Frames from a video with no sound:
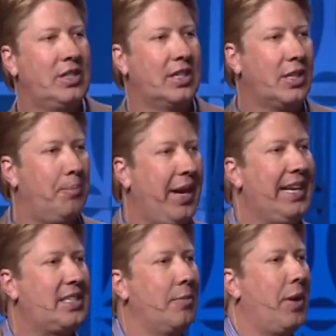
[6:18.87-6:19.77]
does a
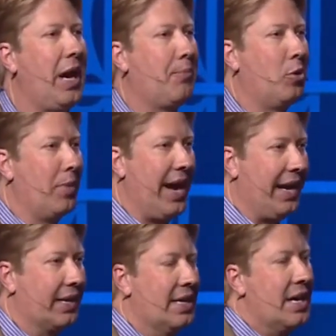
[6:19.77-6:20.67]
piece of paper make?
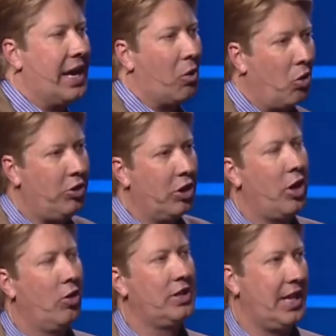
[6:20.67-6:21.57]
Now, I want you to
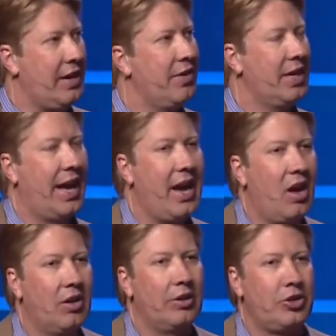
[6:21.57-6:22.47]
notice even
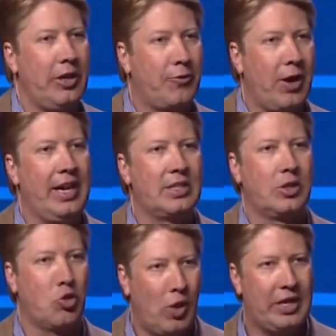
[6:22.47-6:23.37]
how she phrased
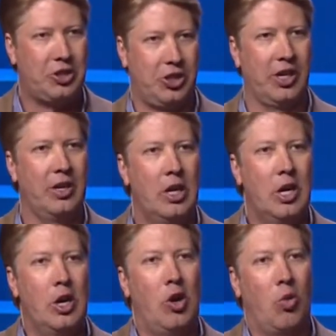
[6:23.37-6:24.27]
the question
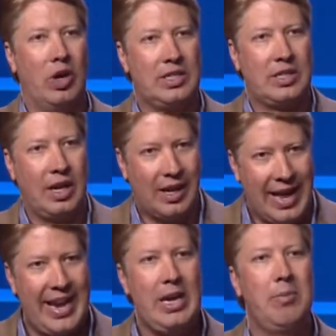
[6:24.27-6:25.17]
was
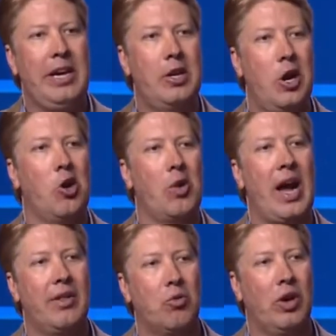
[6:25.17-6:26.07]
letting me know
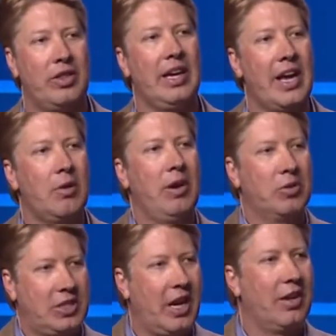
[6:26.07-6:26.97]
how what the enemy
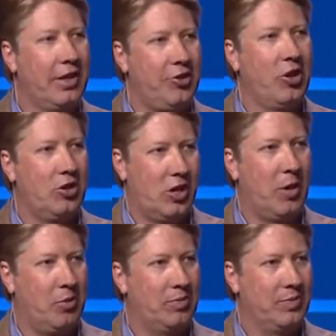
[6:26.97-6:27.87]
was telling this young
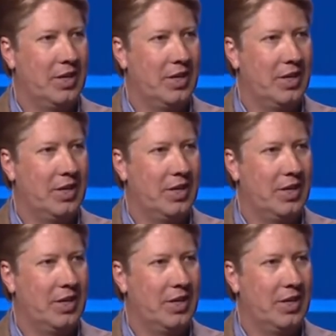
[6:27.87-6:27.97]
couple.